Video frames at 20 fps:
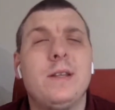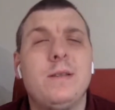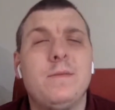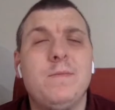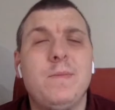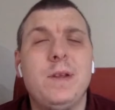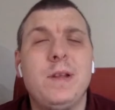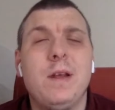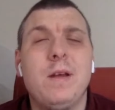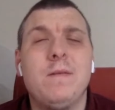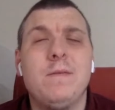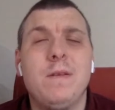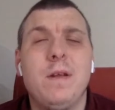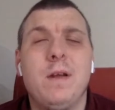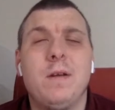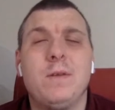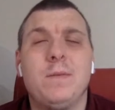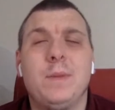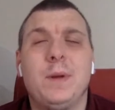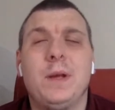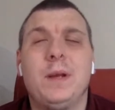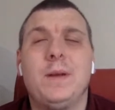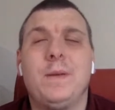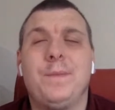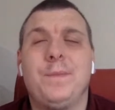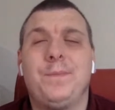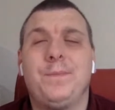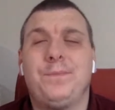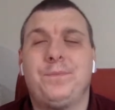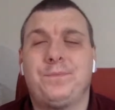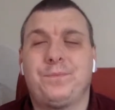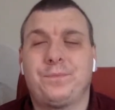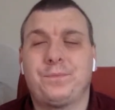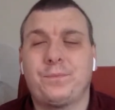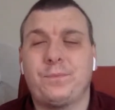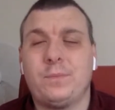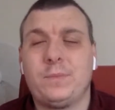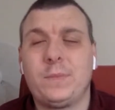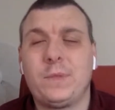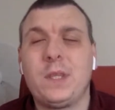we don't know, but
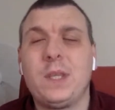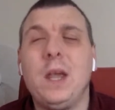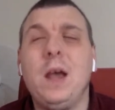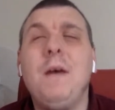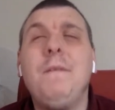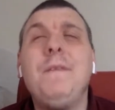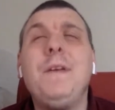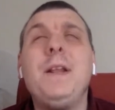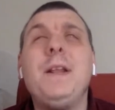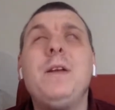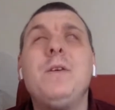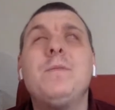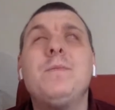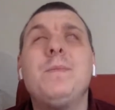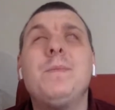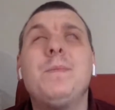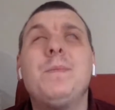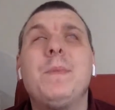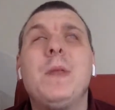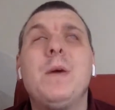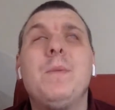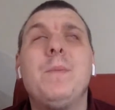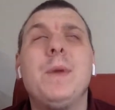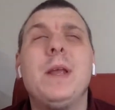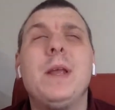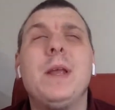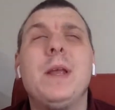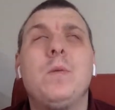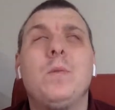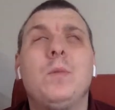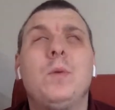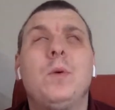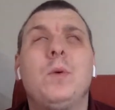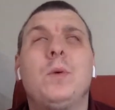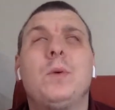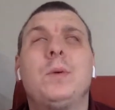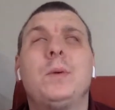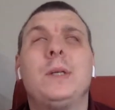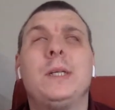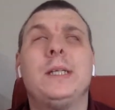I think they'll be a lot
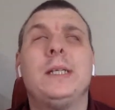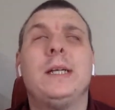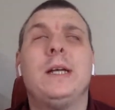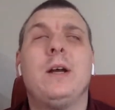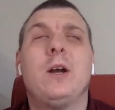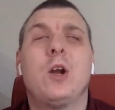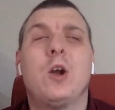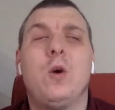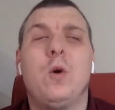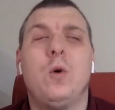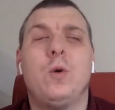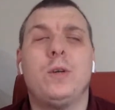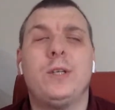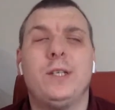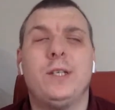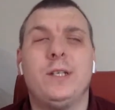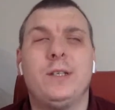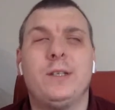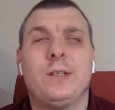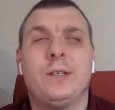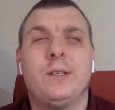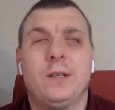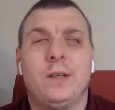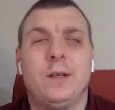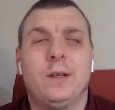more cautious.